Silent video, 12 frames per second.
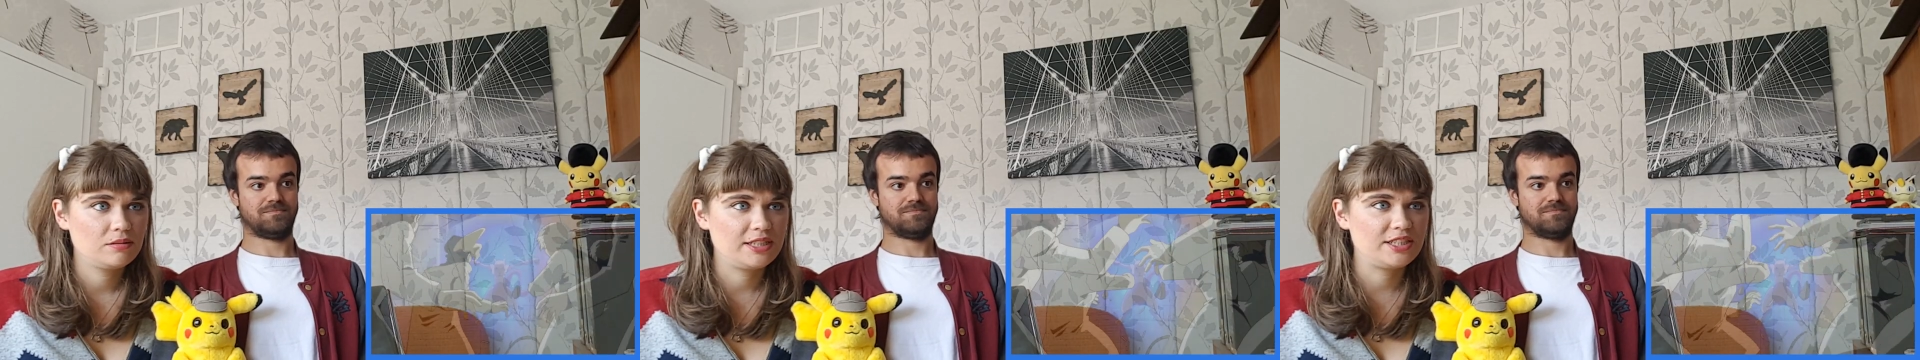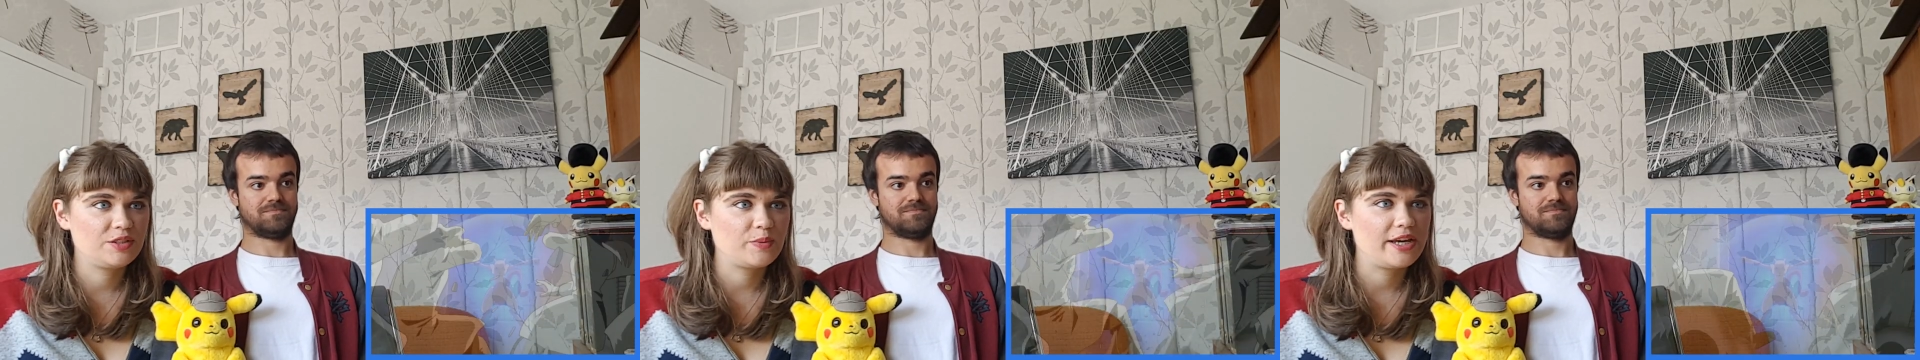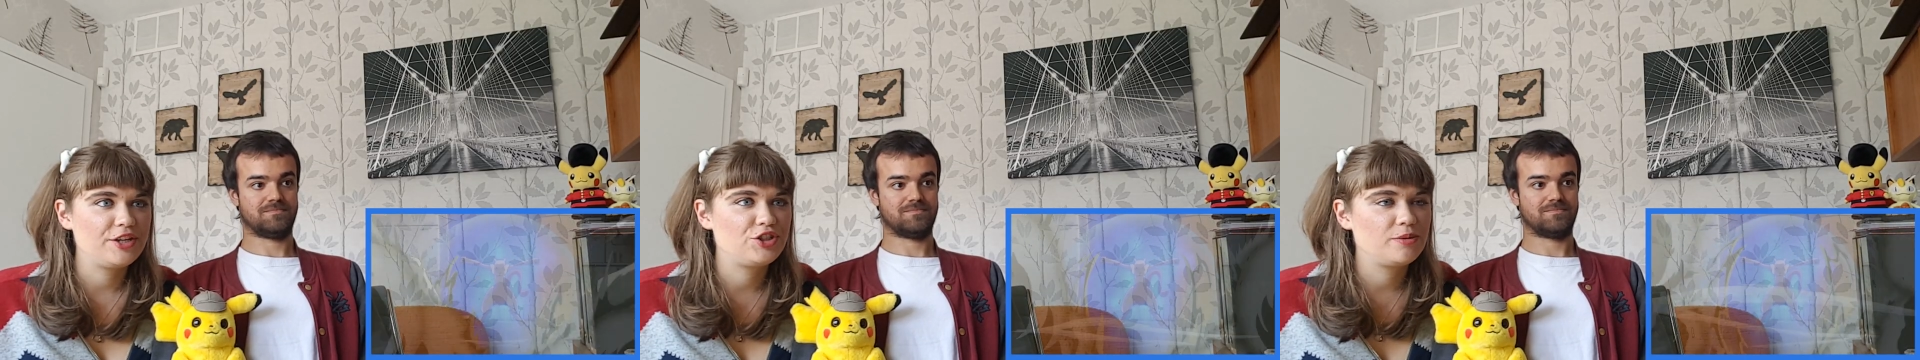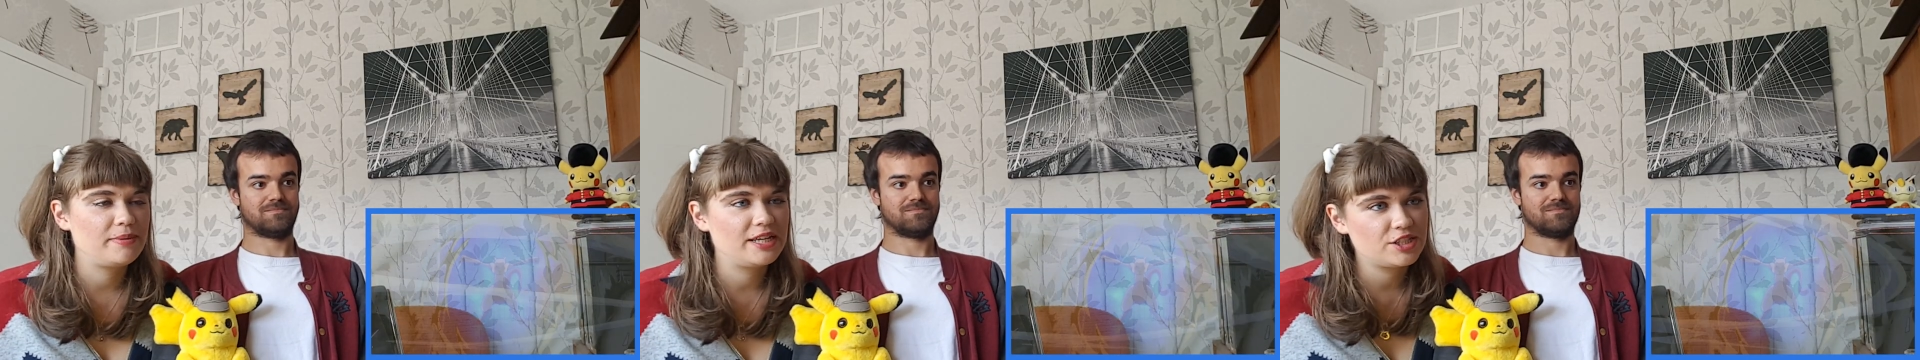Speaker 1: This is why you
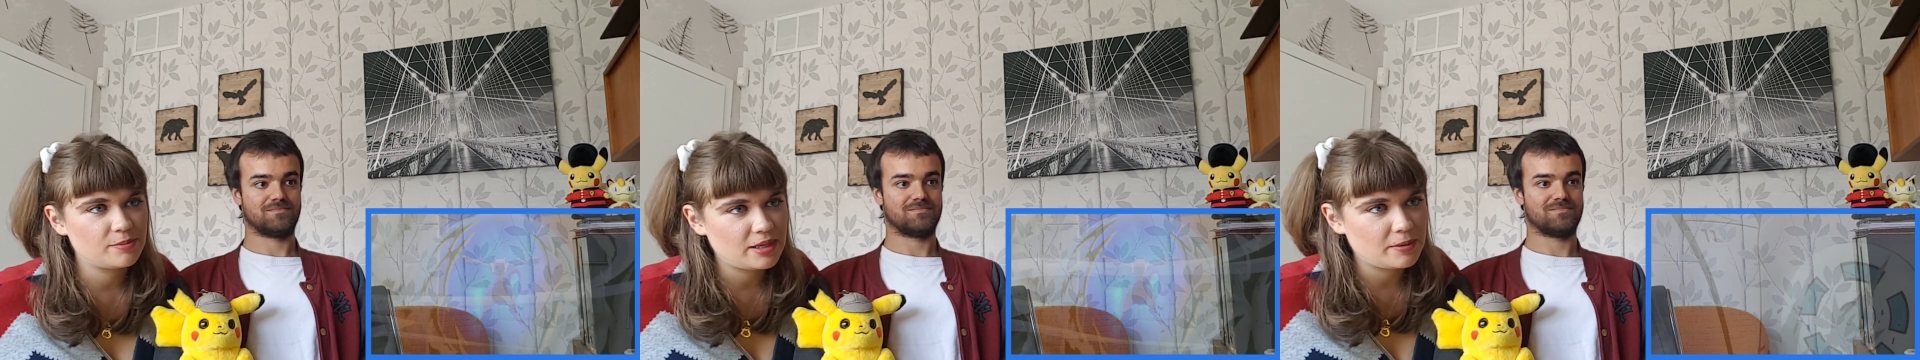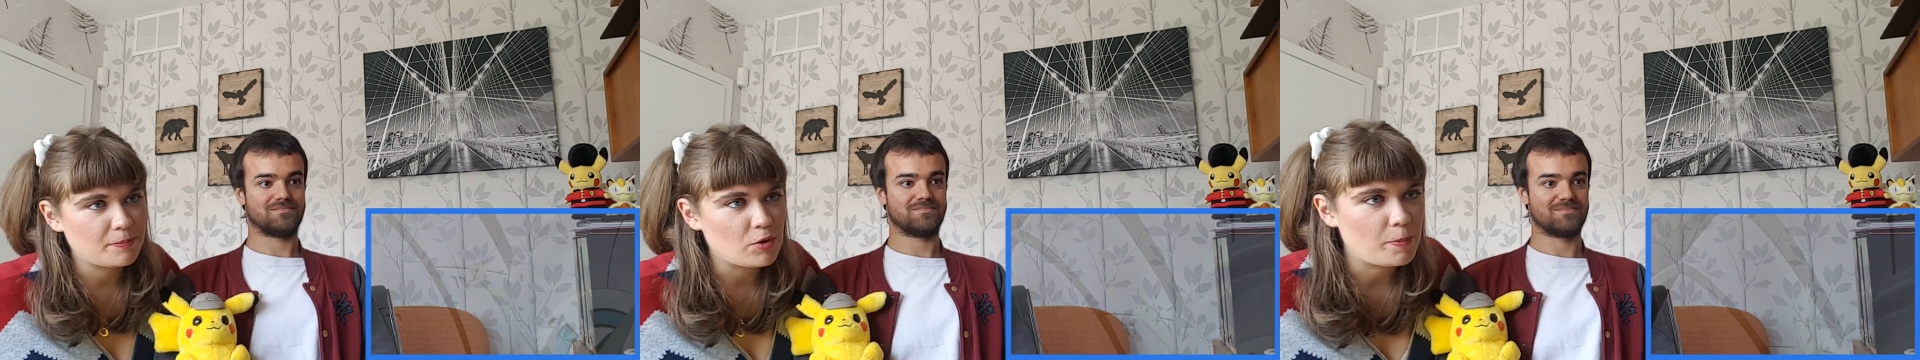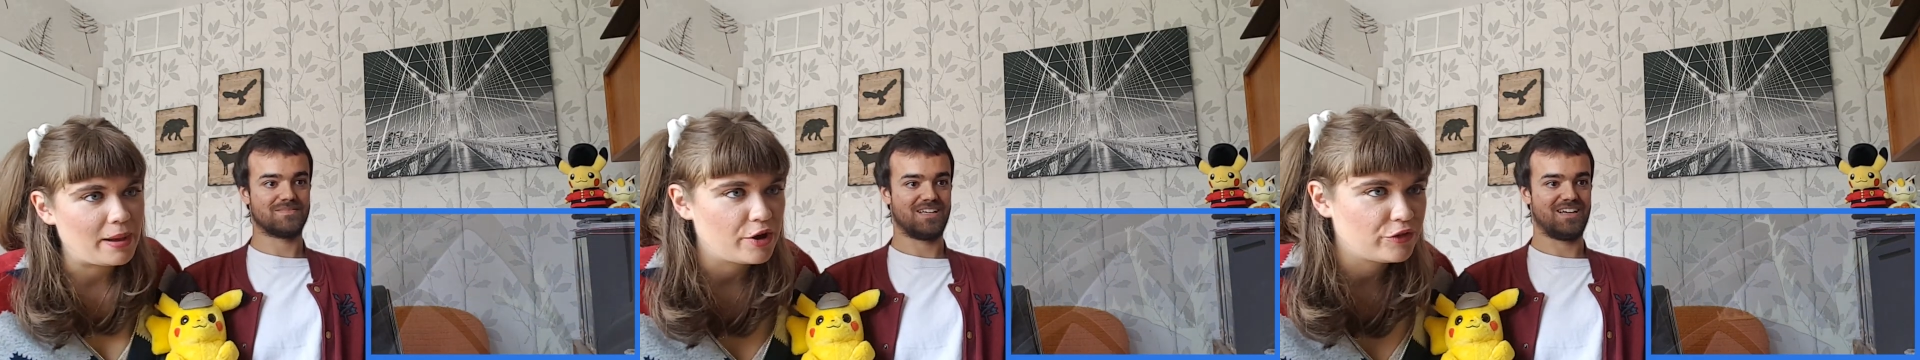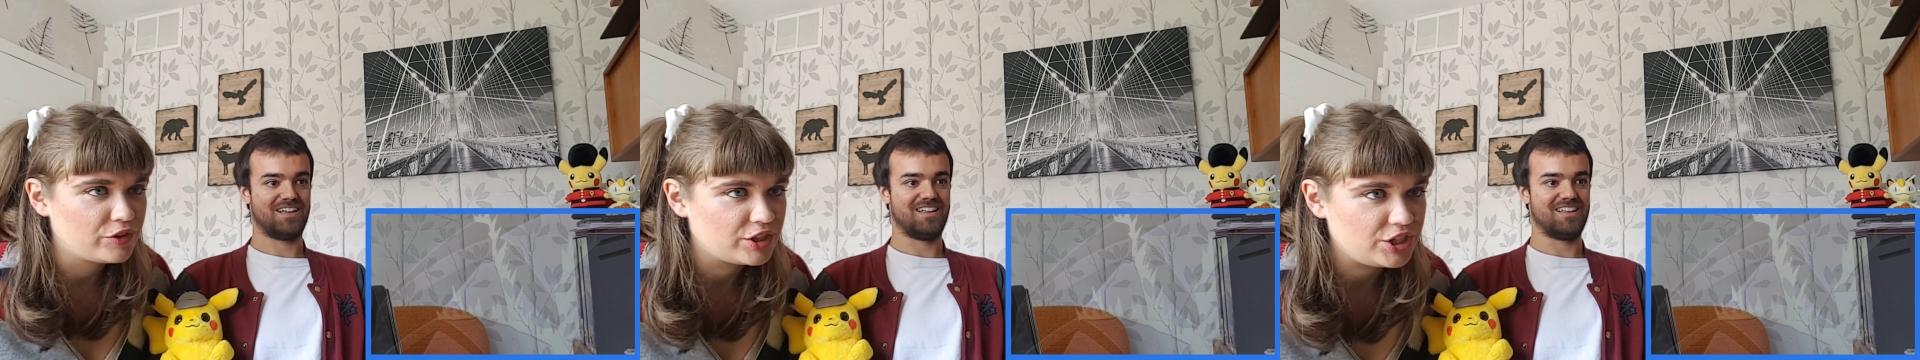should make something more
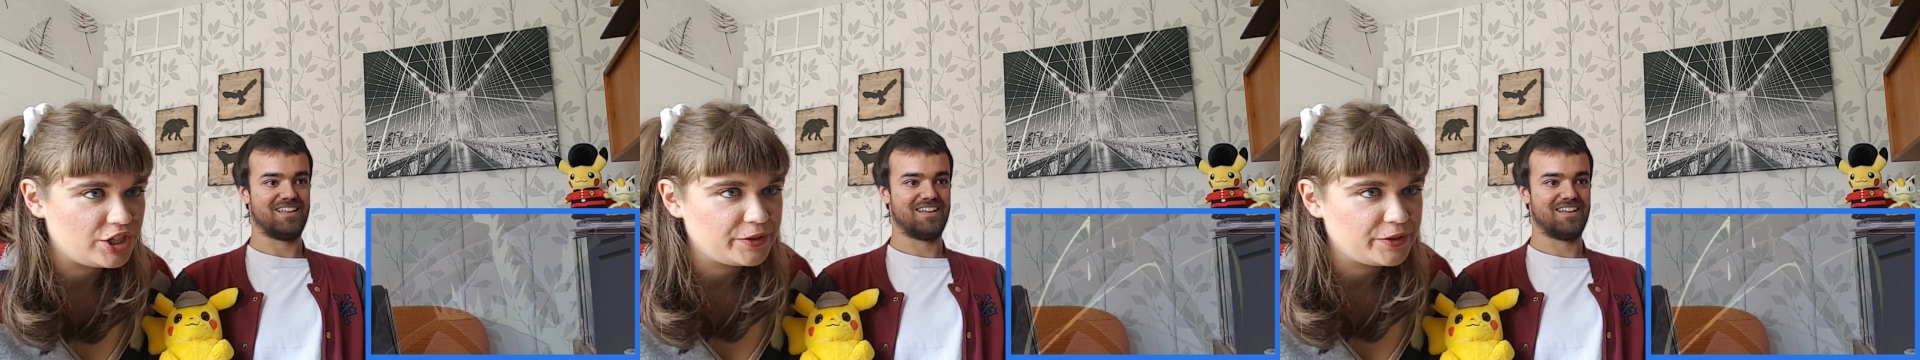powerful than